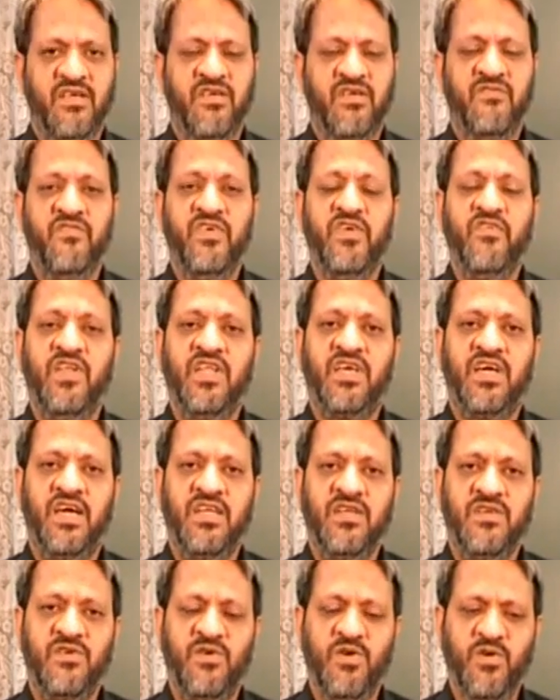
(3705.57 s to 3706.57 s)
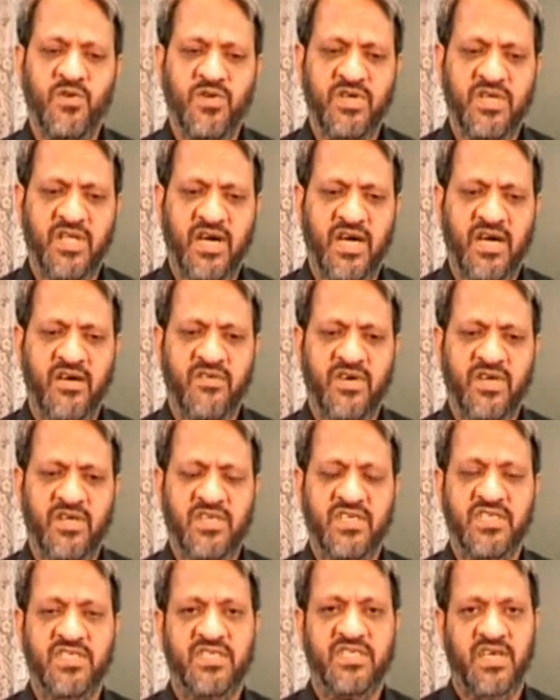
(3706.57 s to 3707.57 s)
We will conclude our
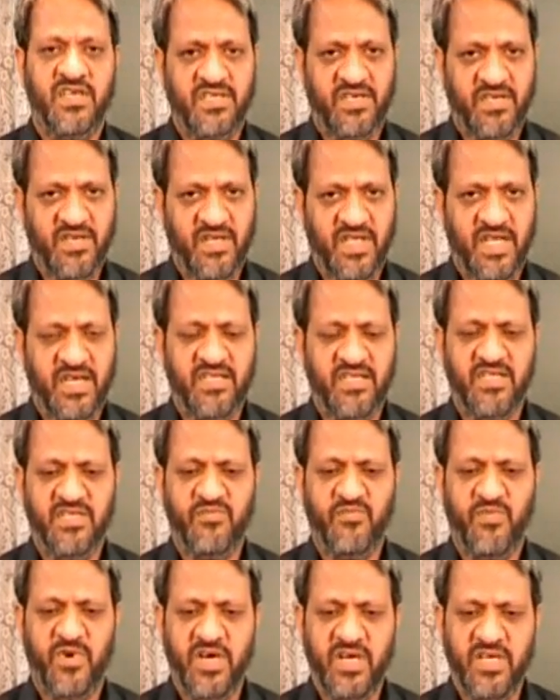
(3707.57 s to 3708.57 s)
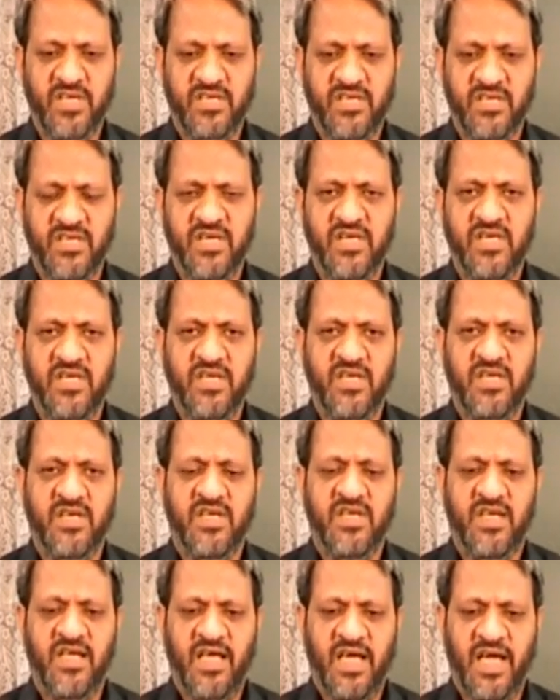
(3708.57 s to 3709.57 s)
discussion at this point
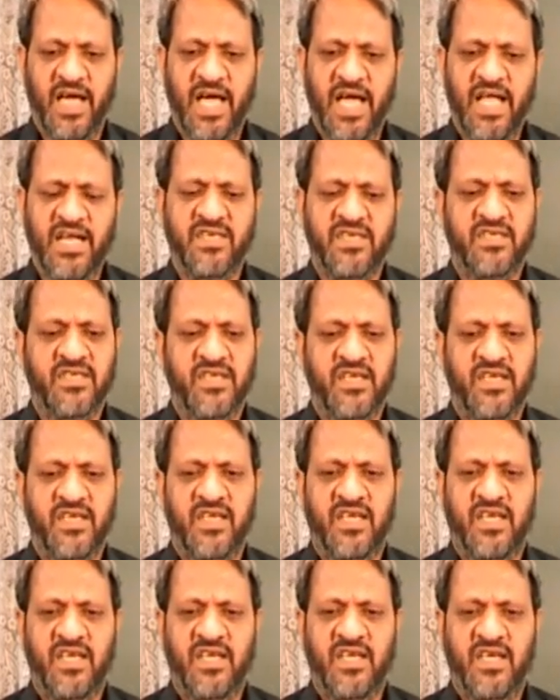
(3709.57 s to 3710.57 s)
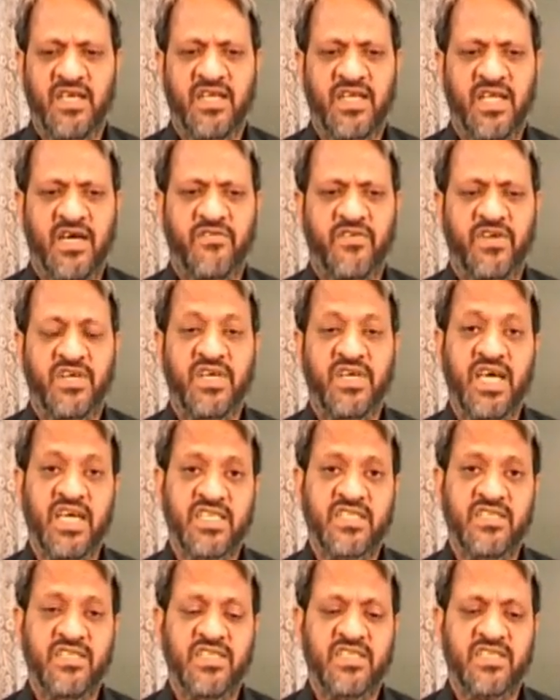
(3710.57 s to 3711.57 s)
and in our
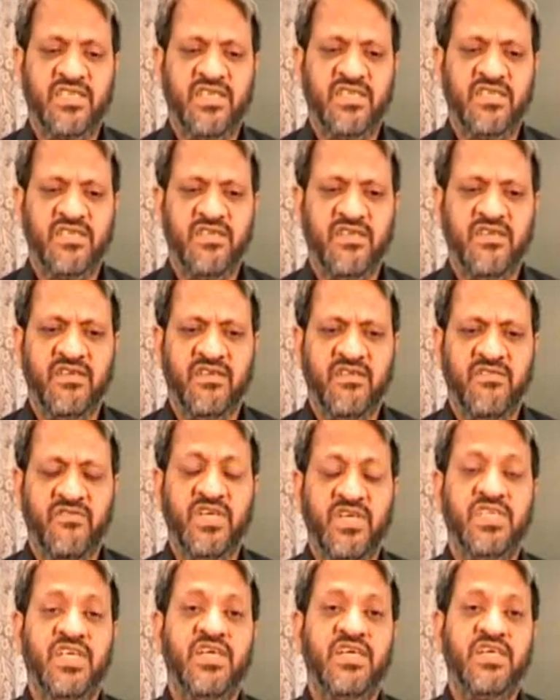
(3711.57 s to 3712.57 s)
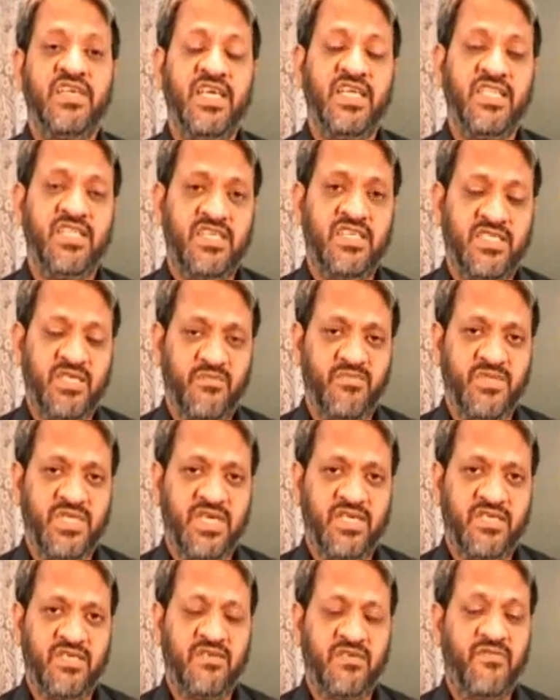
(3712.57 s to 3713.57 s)
next discussion, we shall take the
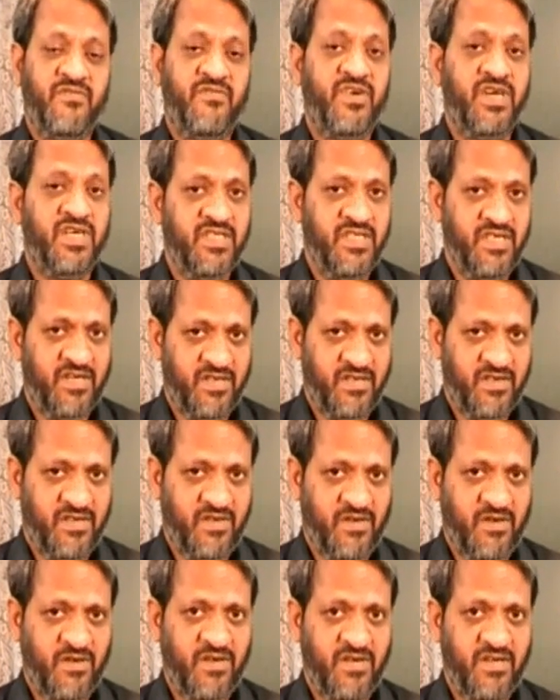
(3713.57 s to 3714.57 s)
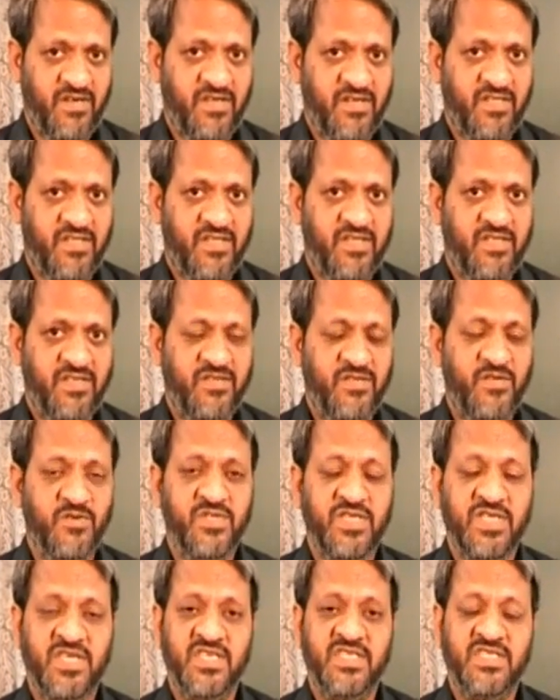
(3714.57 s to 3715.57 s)
subject further on
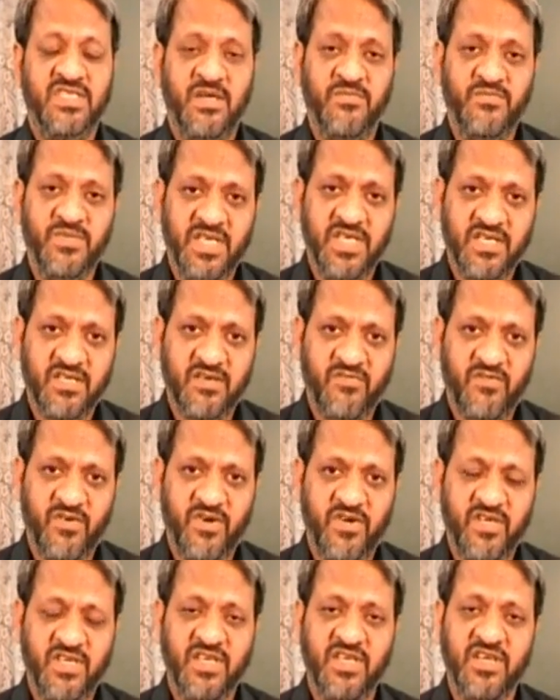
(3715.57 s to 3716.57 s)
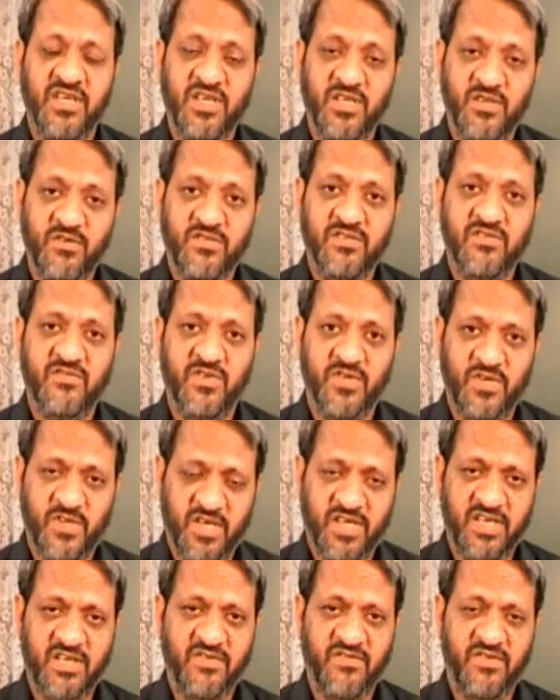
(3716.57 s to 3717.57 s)
choosing a subject for news
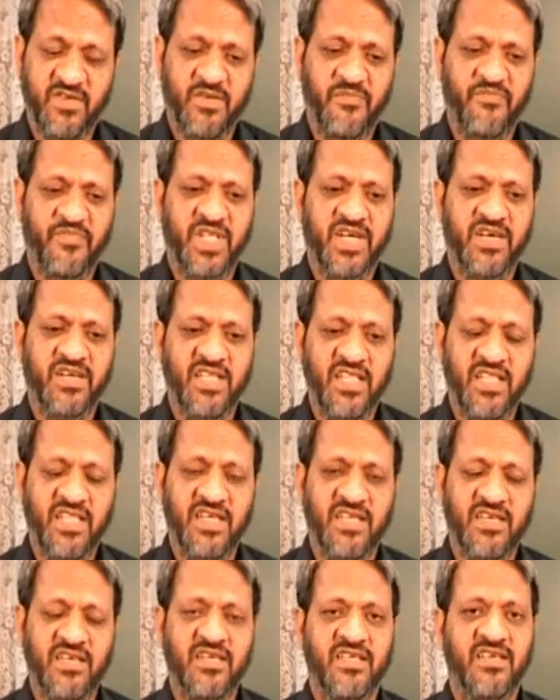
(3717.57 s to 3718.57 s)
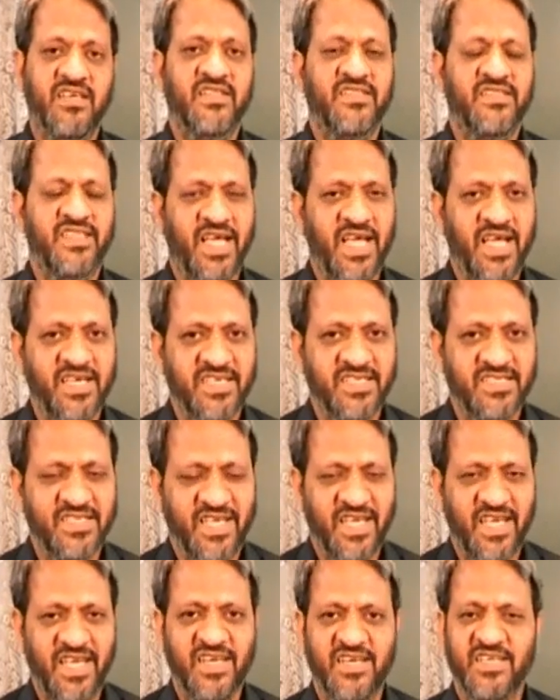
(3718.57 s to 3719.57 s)
photography. Till then, thanks
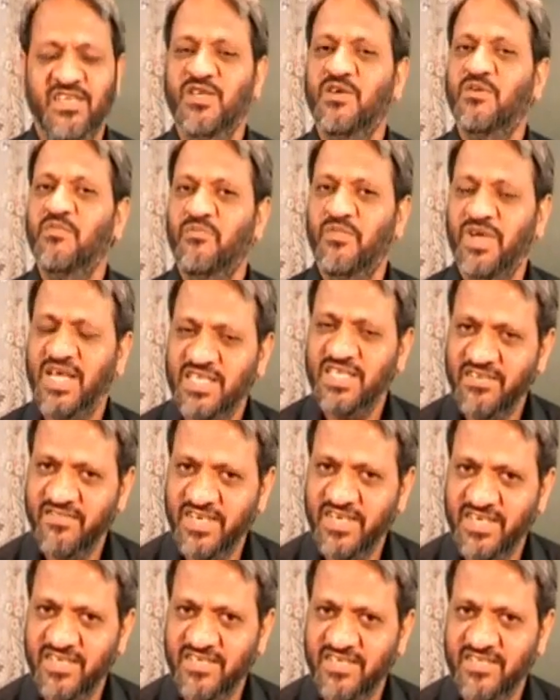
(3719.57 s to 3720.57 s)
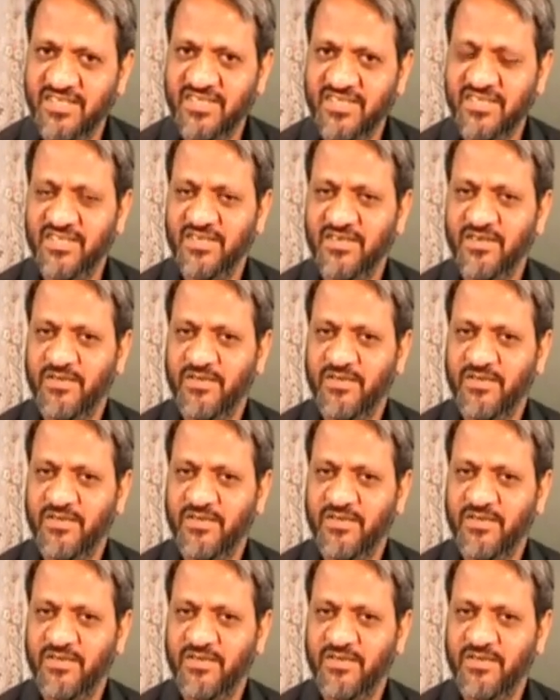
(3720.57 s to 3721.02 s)
and best wishes.